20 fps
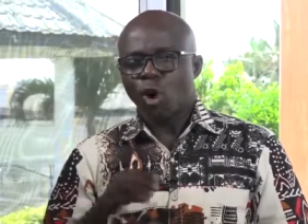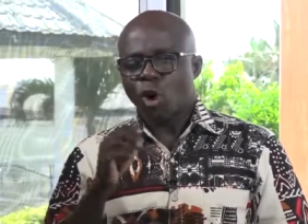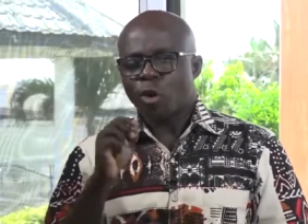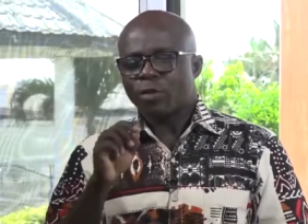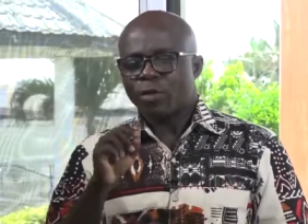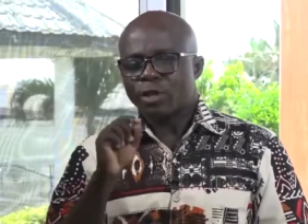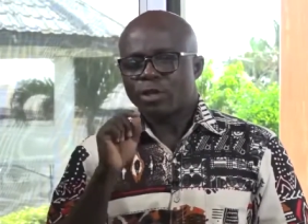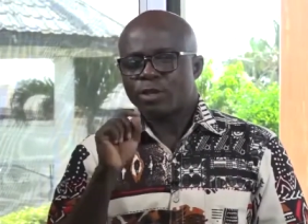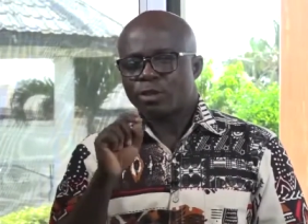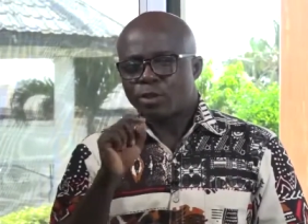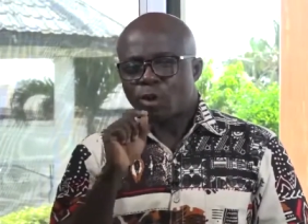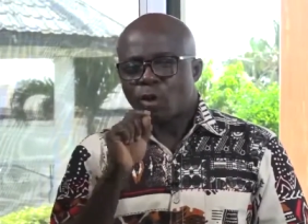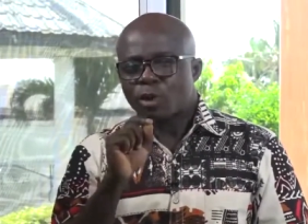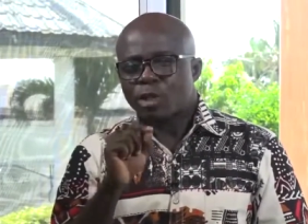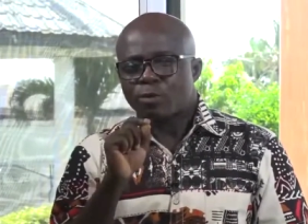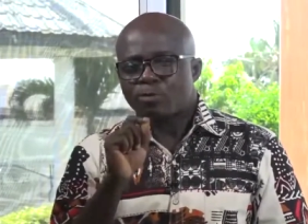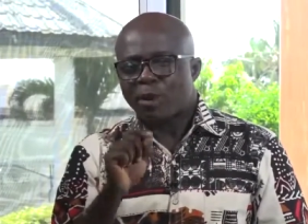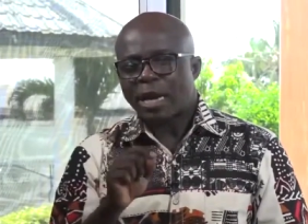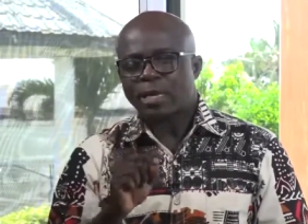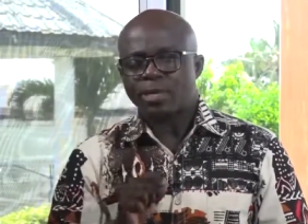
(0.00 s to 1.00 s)
on this
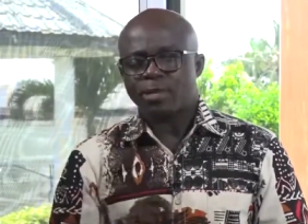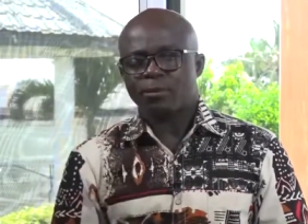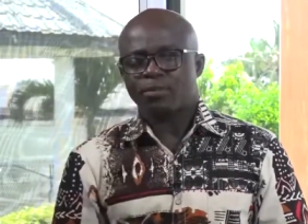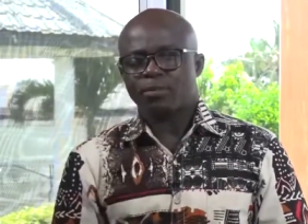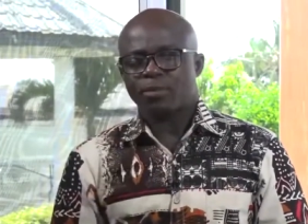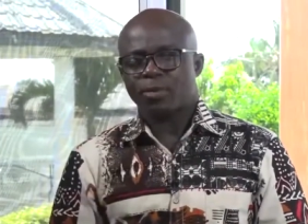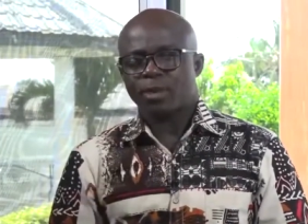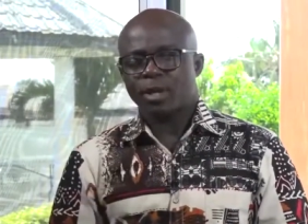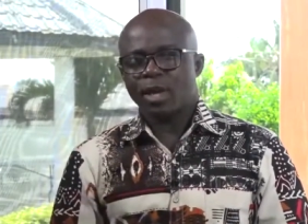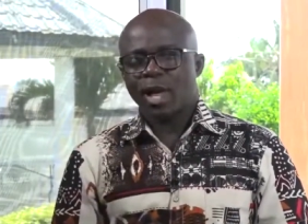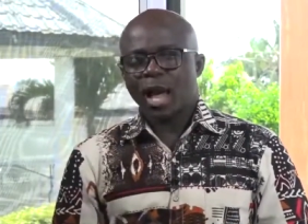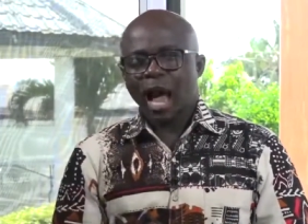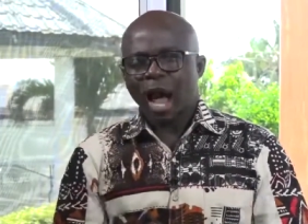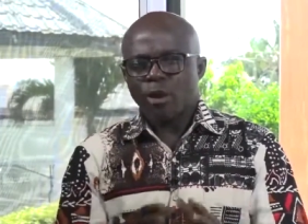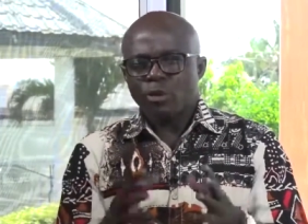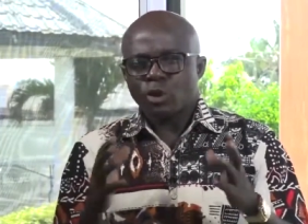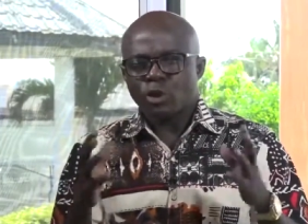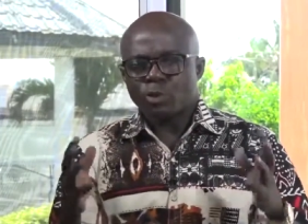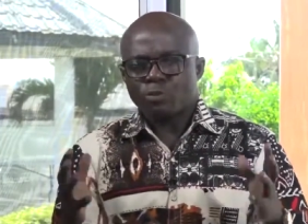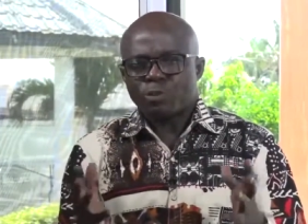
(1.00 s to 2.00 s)
thought pattern
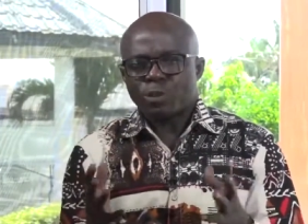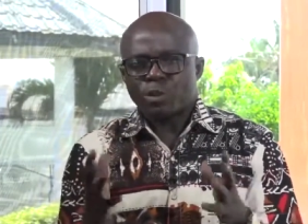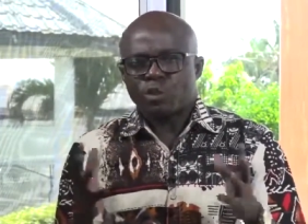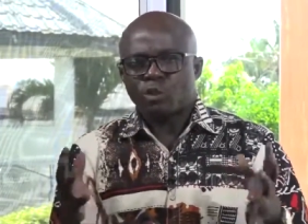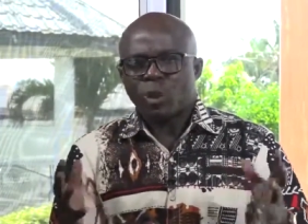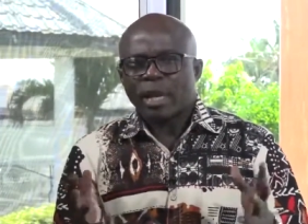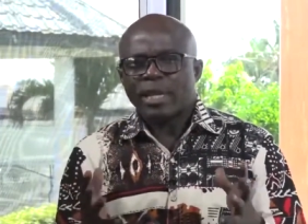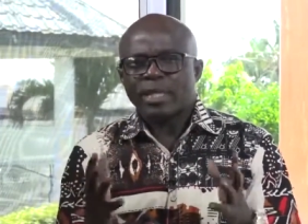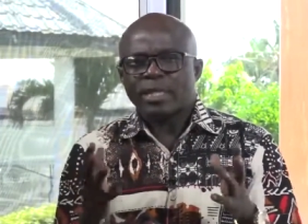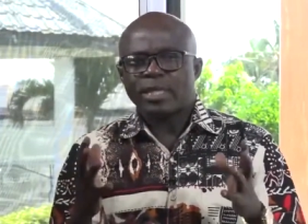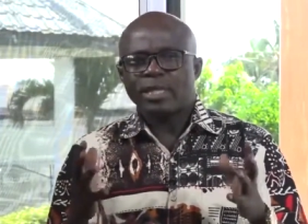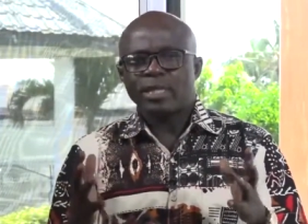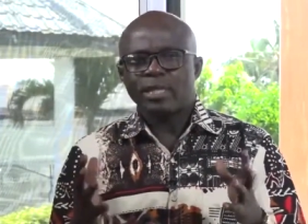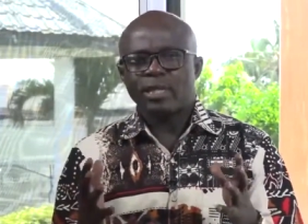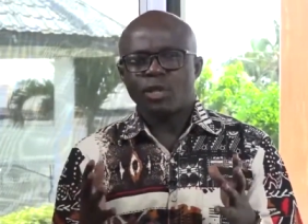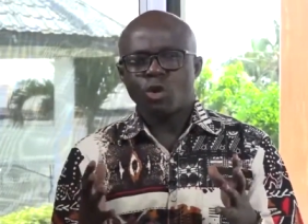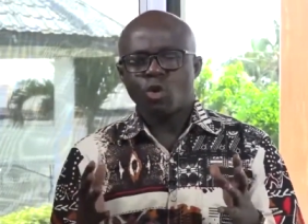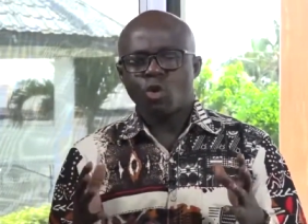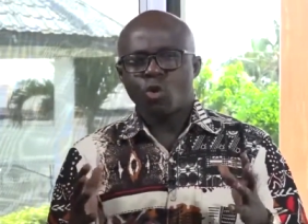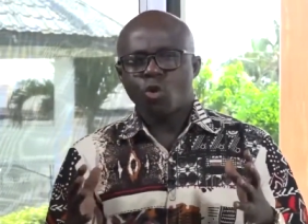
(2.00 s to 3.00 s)
how your spirituality
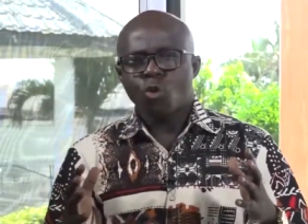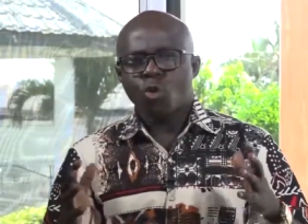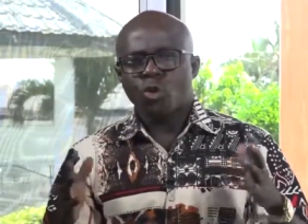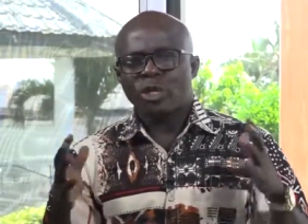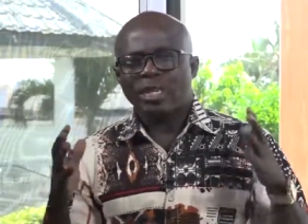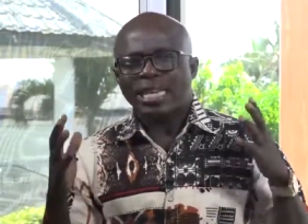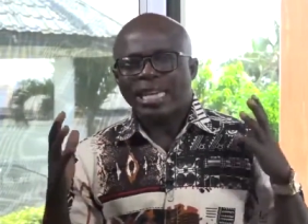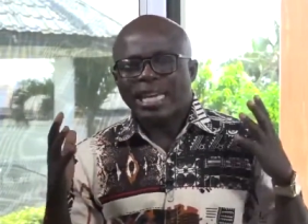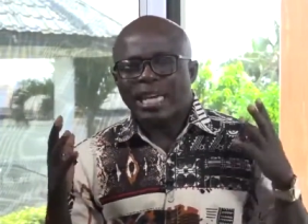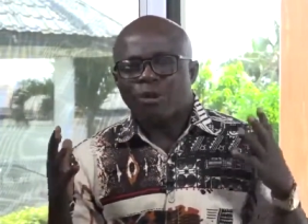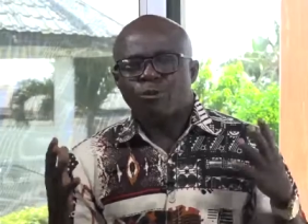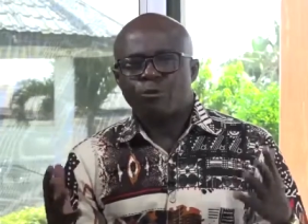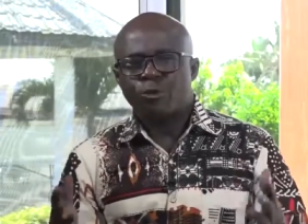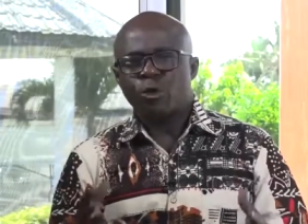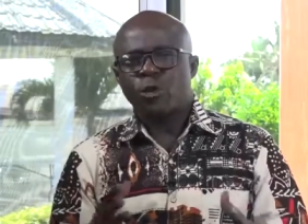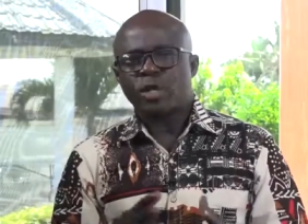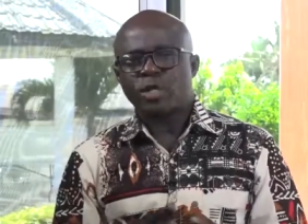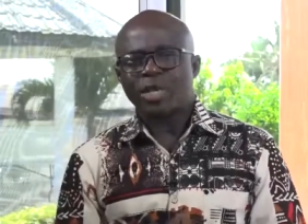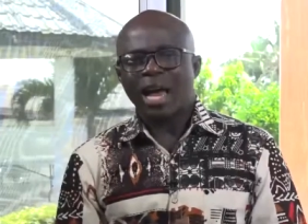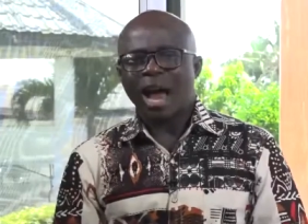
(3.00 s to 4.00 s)
would
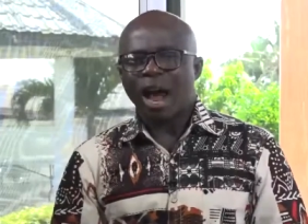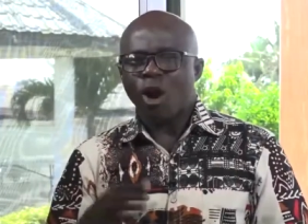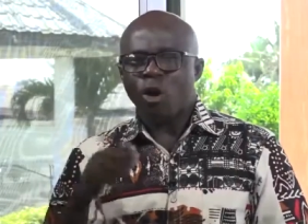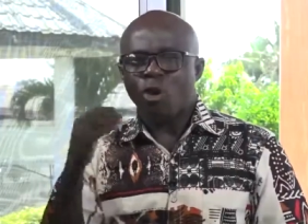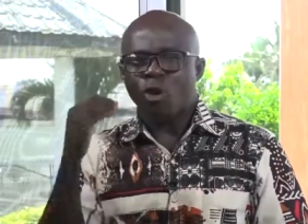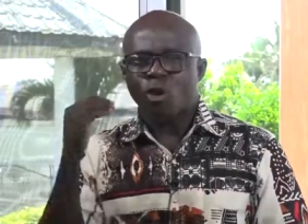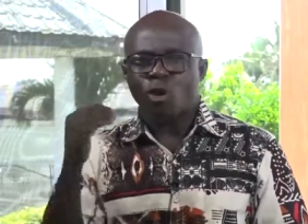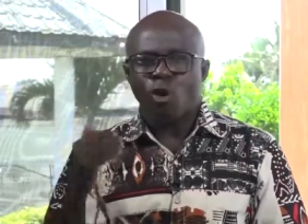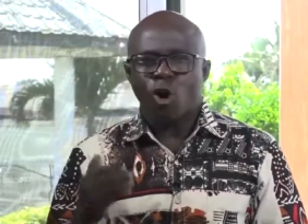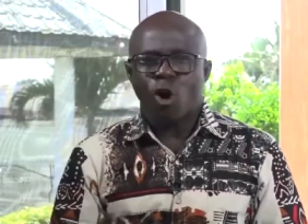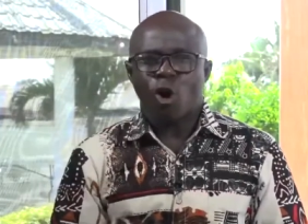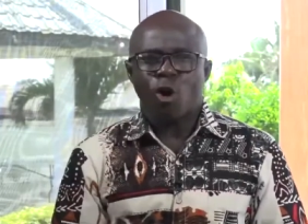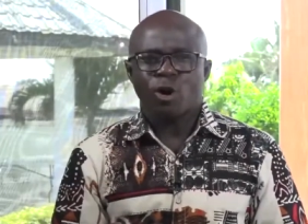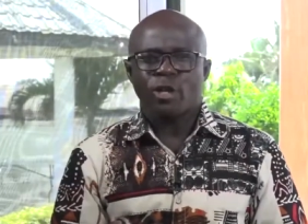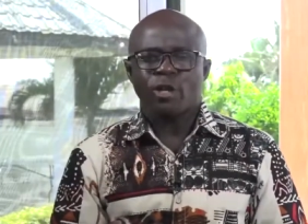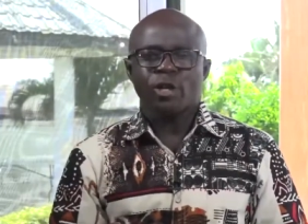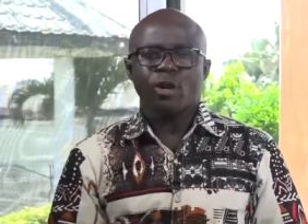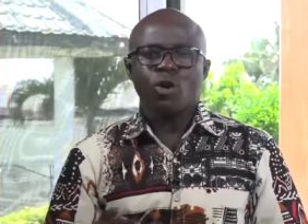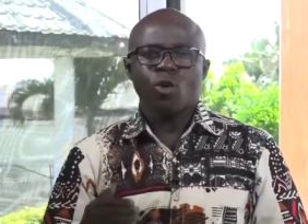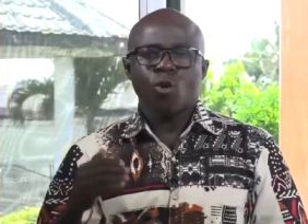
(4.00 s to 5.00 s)
influence how
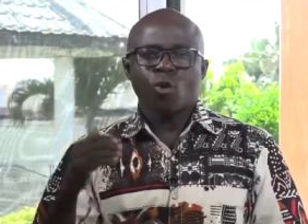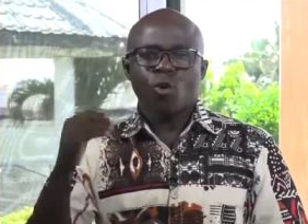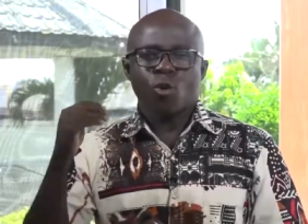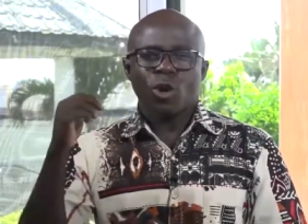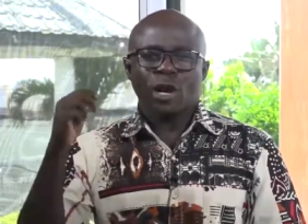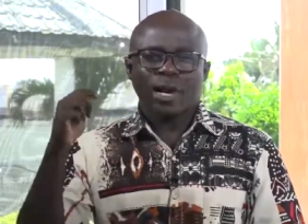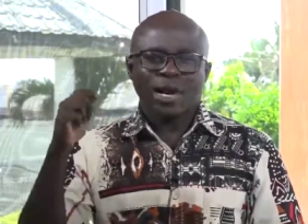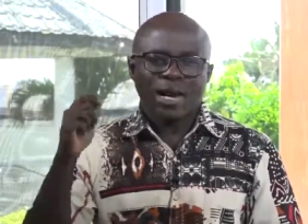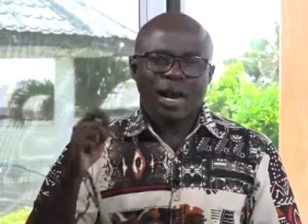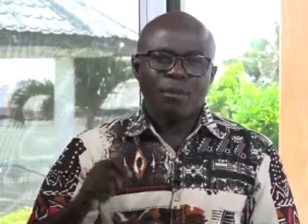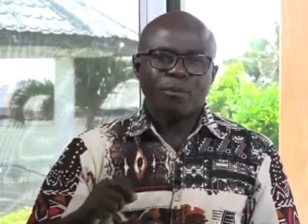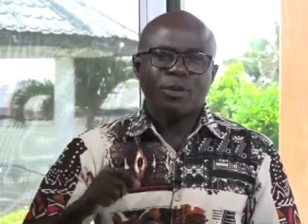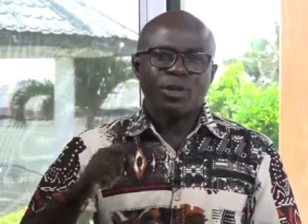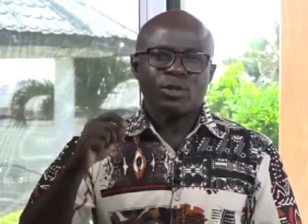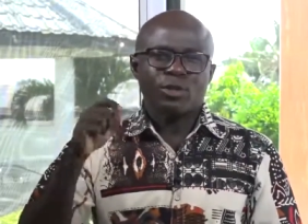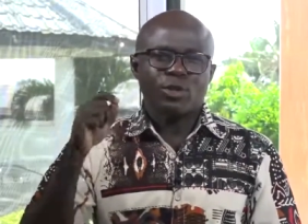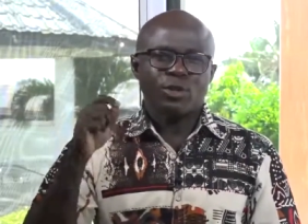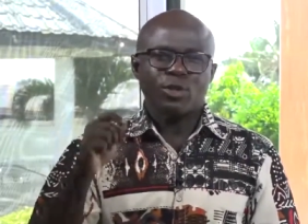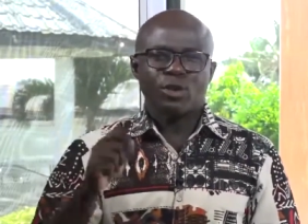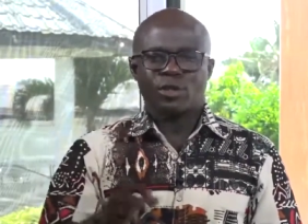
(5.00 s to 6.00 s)
God will come
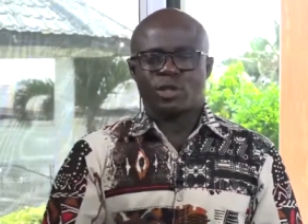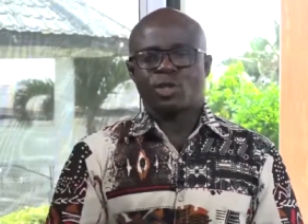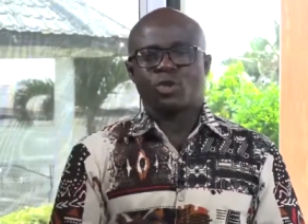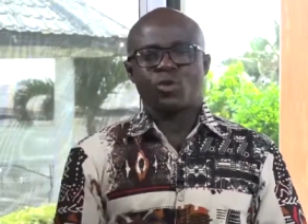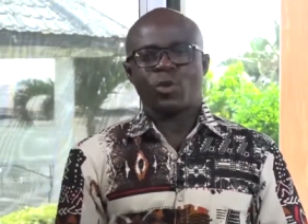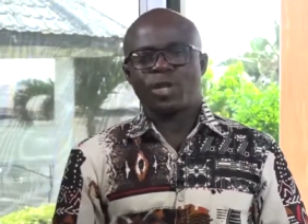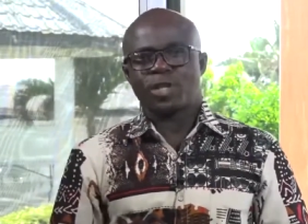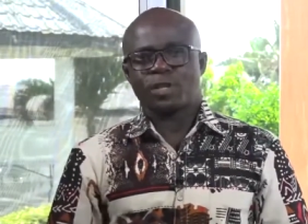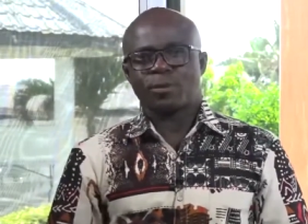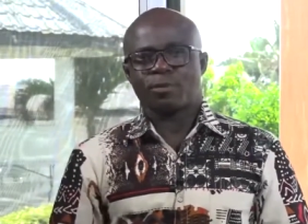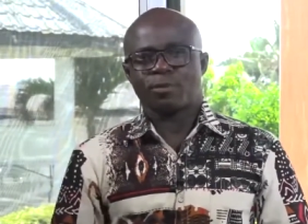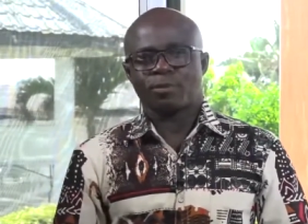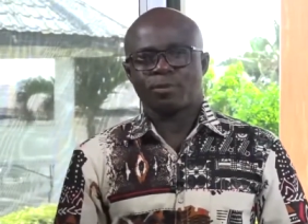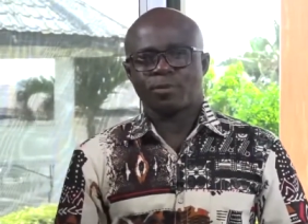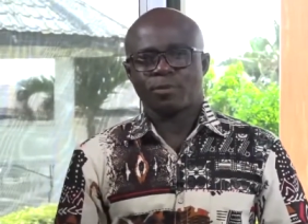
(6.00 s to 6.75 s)
into your situation.